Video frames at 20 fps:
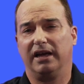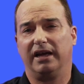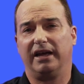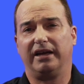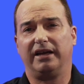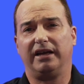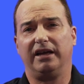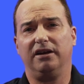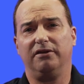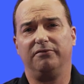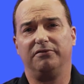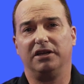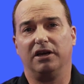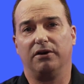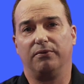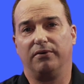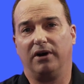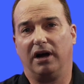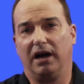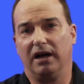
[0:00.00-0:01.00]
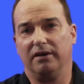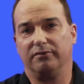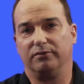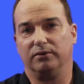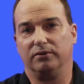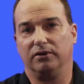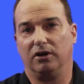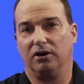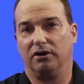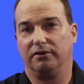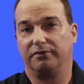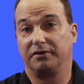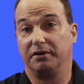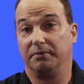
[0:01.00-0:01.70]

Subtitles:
ahead of the arrival of